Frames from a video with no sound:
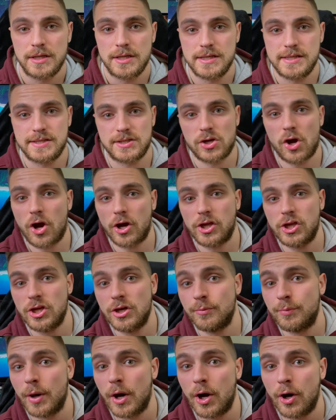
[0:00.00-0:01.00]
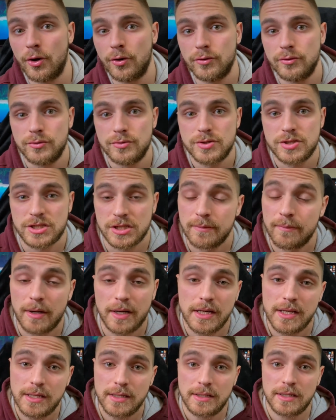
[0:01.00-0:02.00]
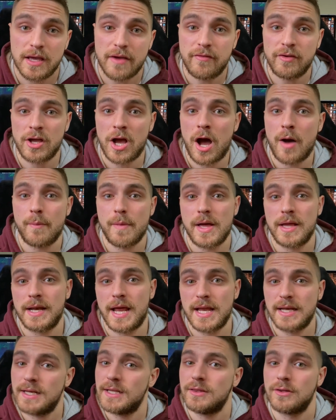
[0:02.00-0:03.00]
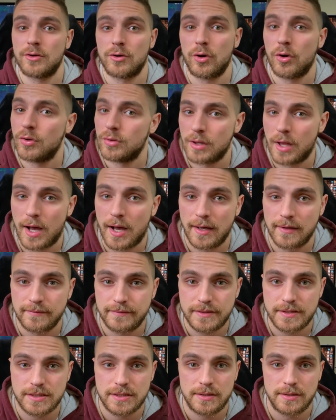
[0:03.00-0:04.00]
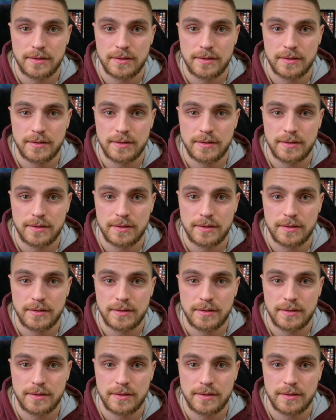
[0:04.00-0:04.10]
He's talking about somebody giving up and ending their own lives.